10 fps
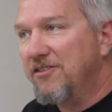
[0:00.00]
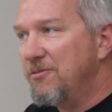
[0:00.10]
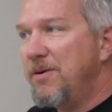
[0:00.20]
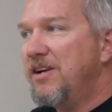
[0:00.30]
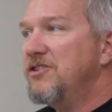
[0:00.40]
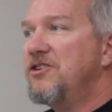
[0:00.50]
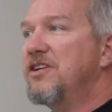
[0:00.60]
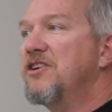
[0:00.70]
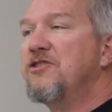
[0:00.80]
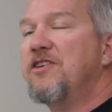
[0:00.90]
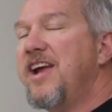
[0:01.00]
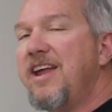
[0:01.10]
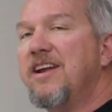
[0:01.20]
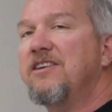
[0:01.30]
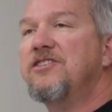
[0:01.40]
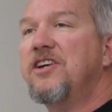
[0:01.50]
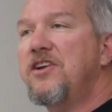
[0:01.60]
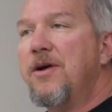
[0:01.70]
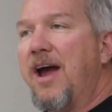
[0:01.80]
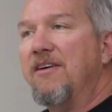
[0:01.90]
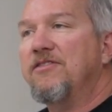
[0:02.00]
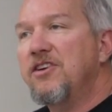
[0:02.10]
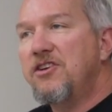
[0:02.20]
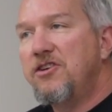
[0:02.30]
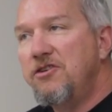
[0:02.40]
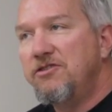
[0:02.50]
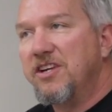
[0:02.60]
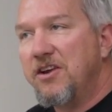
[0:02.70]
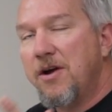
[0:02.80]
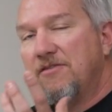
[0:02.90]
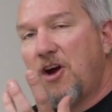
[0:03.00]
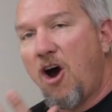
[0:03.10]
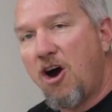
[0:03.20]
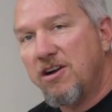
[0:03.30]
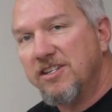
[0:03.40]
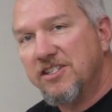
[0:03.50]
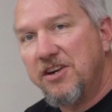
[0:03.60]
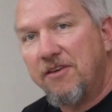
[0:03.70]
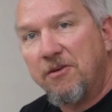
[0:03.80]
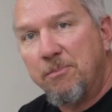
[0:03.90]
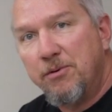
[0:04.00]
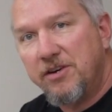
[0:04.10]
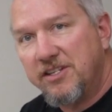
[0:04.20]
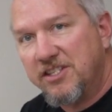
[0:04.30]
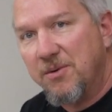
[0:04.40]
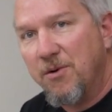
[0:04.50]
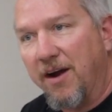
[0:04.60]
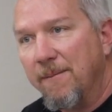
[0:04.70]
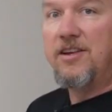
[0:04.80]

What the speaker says: Just because you can create energy, you have to use it, you have to harness it, you have to put it somewhere.